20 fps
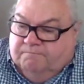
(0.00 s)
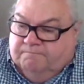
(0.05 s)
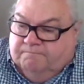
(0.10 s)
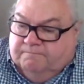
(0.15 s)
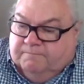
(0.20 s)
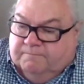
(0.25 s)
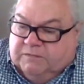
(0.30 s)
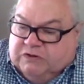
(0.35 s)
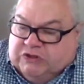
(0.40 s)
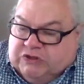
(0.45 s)

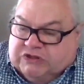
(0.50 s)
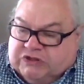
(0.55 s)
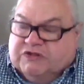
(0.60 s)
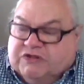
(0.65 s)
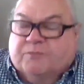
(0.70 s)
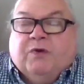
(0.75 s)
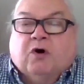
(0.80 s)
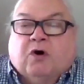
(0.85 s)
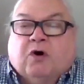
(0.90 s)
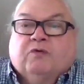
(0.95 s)
just a
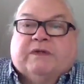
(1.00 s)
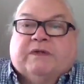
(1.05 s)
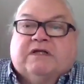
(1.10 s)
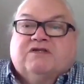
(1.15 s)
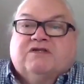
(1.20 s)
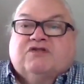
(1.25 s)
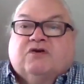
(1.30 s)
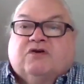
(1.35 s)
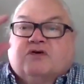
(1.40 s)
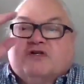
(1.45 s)
poem that
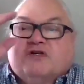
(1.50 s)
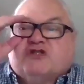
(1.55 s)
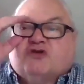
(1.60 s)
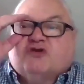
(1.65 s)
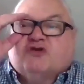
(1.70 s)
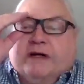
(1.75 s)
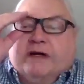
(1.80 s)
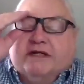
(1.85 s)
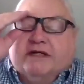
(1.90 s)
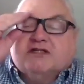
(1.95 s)
sort of
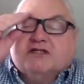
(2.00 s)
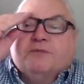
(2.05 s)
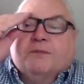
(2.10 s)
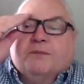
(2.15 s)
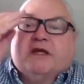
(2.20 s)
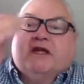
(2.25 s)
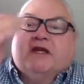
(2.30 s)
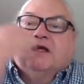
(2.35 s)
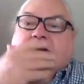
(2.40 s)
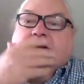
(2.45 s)
strikes
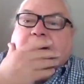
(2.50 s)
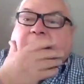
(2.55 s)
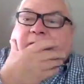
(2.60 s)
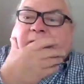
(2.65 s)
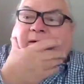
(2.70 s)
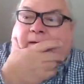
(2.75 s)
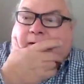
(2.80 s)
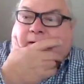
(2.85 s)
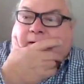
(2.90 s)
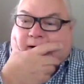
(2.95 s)
me
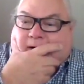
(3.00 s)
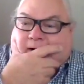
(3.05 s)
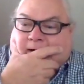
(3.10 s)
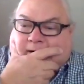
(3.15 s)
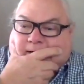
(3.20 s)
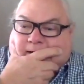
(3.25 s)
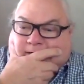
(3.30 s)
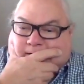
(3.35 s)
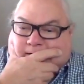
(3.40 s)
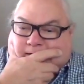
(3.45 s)

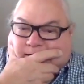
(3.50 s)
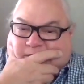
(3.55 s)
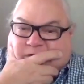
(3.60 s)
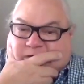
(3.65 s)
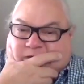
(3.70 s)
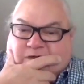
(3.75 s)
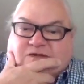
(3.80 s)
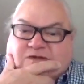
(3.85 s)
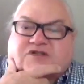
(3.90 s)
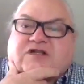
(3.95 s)

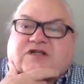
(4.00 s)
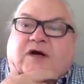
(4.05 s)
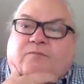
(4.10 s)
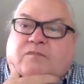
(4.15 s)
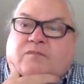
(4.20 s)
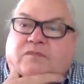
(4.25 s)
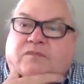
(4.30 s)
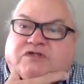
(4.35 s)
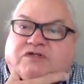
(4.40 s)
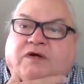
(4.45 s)
to
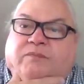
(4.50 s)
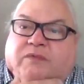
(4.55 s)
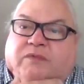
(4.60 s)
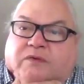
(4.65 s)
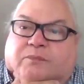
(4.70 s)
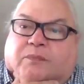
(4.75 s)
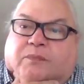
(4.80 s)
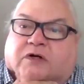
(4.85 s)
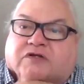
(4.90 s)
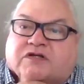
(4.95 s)
some of
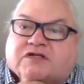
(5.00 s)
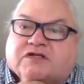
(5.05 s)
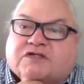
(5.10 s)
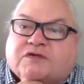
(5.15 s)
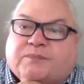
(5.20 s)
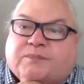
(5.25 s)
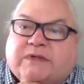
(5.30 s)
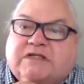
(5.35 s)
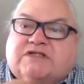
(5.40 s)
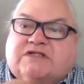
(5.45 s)
the
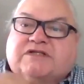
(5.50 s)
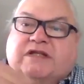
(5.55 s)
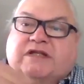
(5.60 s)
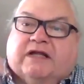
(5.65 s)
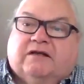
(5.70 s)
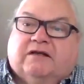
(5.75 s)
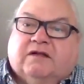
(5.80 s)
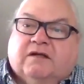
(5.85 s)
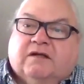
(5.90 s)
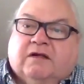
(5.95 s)
participants
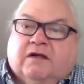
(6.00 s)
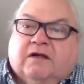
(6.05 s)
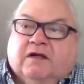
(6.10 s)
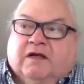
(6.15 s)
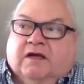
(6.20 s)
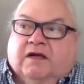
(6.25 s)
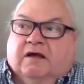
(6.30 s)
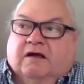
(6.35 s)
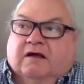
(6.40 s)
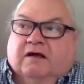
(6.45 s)
that
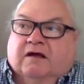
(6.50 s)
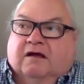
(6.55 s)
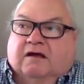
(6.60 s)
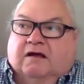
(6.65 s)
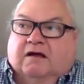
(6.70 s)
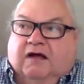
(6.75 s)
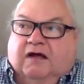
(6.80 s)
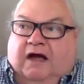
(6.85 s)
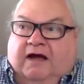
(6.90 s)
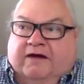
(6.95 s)

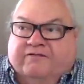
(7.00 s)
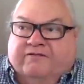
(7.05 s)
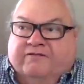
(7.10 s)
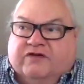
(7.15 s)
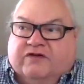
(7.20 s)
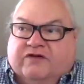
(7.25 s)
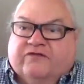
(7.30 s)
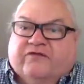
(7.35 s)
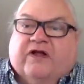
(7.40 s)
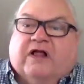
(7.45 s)
I've
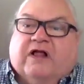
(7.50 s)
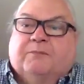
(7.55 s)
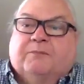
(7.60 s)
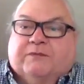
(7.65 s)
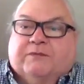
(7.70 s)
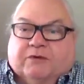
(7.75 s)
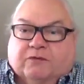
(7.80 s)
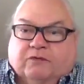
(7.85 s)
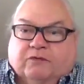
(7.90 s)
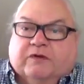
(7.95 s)
developed a
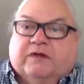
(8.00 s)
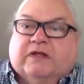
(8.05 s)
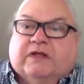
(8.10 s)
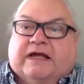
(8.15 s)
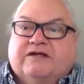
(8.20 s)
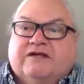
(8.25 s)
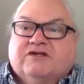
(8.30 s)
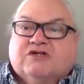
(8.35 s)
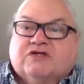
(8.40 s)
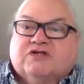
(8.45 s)

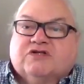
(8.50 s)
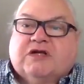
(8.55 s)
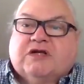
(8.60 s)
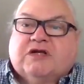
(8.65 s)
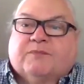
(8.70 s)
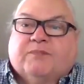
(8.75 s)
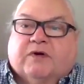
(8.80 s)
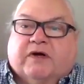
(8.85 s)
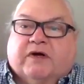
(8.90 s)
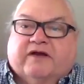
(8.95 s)

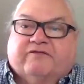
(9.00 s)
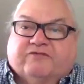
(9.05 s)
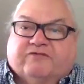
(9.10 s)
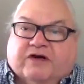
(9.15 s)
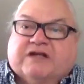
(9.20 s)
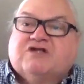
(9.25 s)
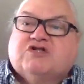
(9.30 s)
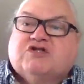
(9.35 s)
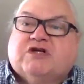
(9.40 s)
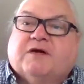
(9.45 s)
relationship, a
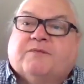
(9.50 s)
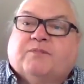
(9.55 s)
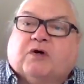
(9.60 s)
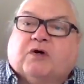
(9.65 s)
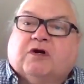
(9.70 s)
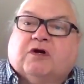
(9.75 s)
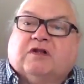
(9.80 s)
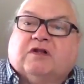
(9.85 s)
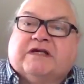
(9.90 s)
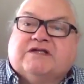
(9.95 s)
friendship,
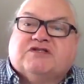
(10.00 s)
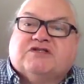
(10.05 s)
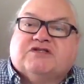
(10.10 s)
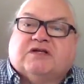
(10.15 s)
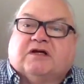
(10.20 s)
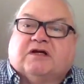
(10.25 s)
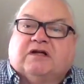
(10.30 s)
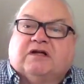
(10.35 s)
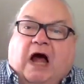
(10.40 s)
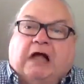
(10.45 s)
or at
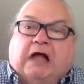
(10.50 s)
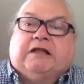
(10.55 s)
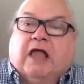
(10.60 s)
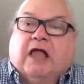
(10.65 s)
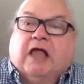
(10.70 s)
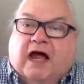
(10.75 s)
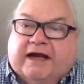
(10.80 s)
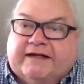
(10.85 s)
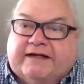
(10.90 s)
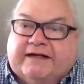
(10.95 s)
least an
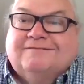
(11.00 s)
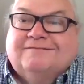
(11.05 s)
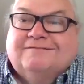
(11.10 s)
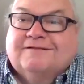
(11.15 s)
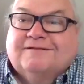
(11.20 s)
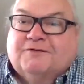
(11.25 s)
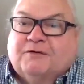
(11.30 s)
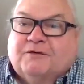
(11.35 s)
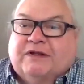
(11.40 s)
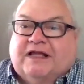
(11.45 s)
online
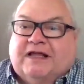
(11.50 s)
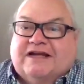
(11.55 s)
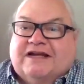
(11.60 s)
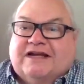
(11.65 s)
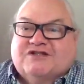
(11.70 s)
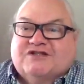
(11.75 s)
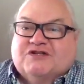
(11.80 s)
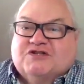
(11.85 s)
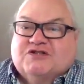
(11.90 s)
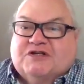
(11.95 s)

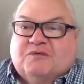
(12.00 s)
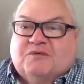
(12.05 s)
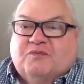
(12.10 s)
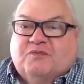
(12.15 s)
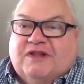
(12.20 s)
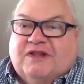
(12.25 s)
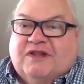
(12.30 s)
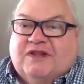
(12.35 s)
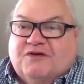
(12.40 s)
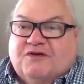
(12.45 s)
relationship with
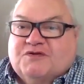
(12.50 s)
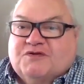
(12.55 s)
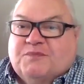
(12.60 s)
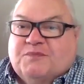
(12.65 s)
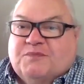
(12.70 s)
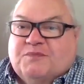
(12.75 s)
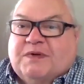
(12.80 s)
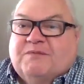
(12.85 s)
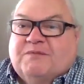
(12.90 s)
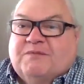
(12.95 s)
those
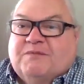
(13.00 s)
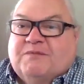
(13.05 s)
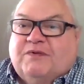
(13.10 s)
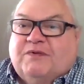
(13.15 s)
people.